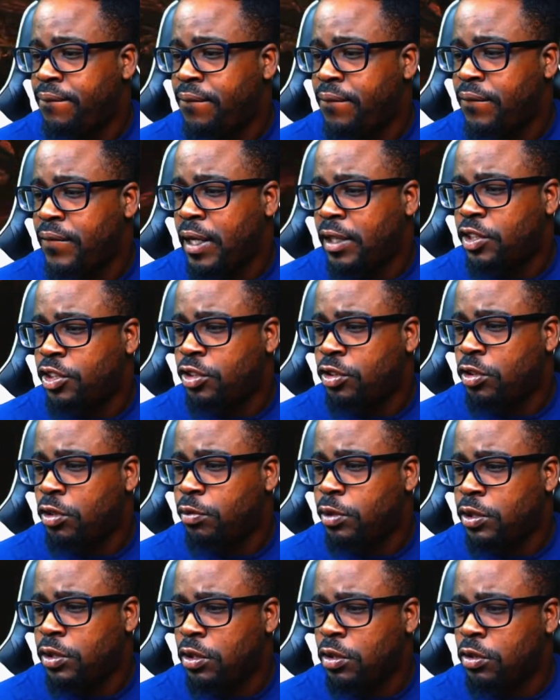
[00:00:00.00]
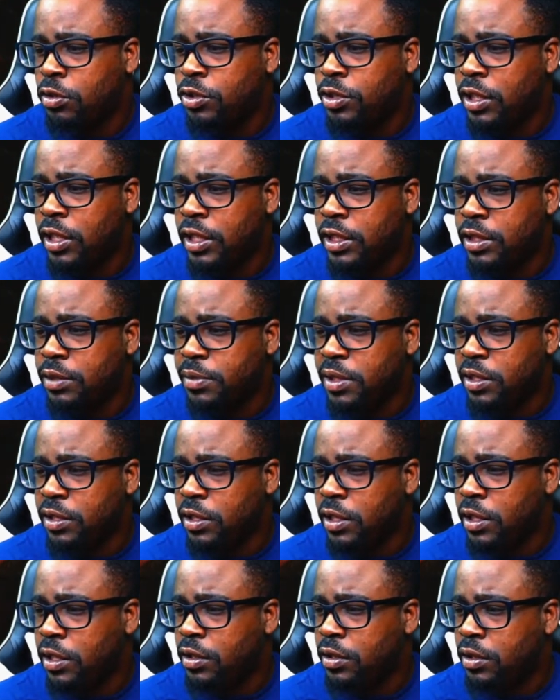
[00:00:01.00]
Not sure what those things mean
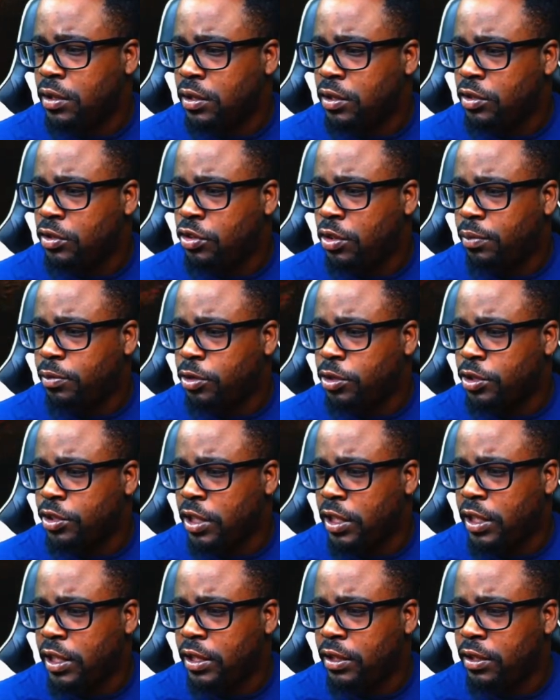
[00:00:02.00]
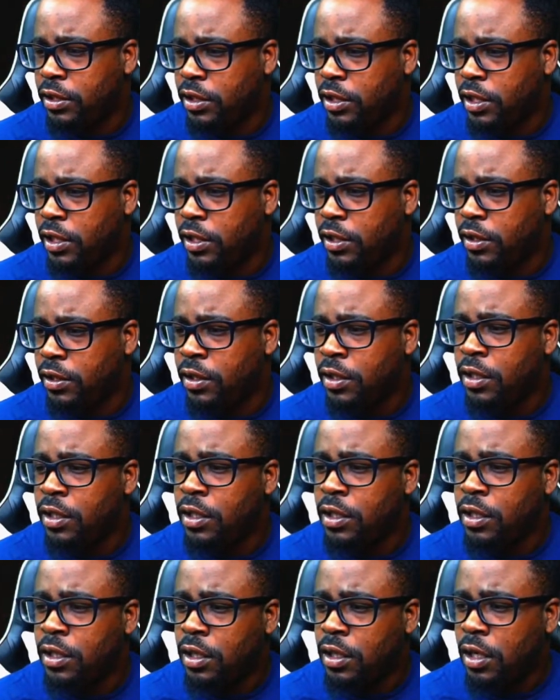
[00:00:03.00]
yet. Jump on his head,
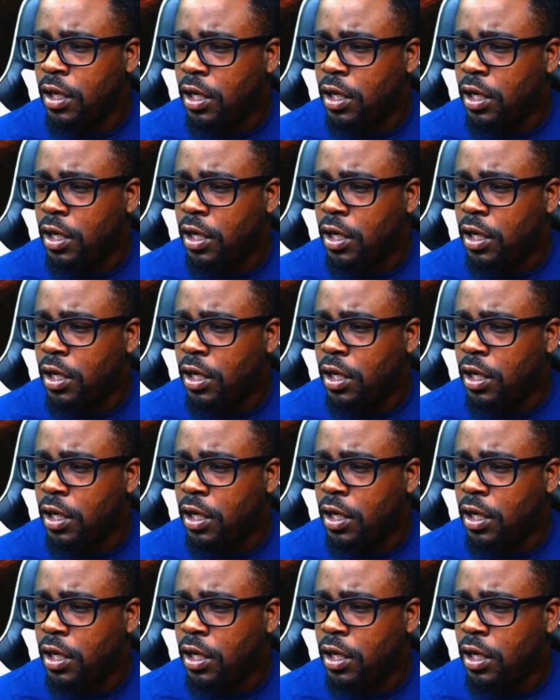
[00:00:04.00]
yeah.